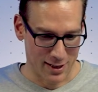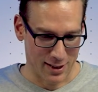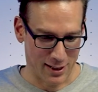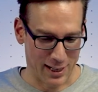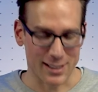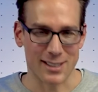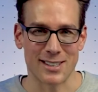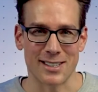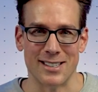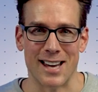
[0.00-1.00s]

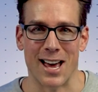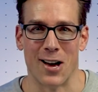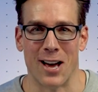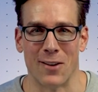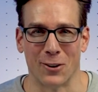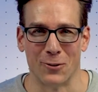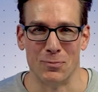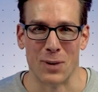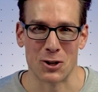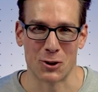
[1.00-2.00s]
Let's now have a
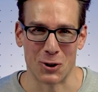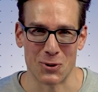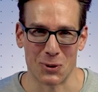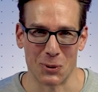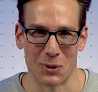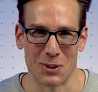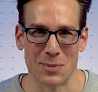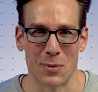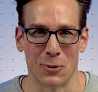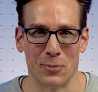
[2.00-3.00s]
much closer look at this
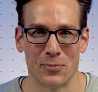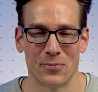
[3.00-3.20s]
model.